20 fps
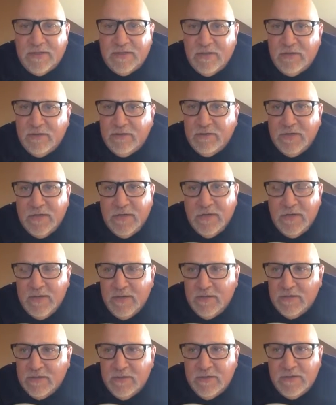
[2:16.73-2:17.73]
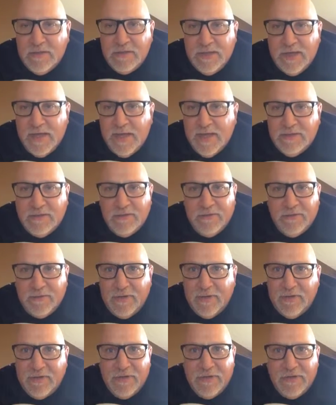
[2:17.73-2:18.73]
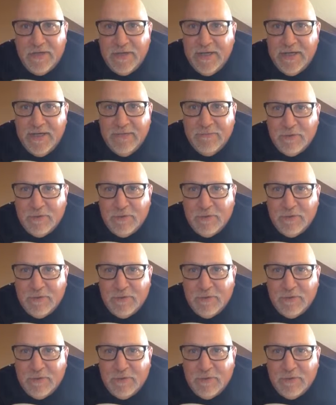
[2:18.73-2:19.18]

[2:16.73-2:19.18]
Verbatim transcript: so usually 8 to 3.30,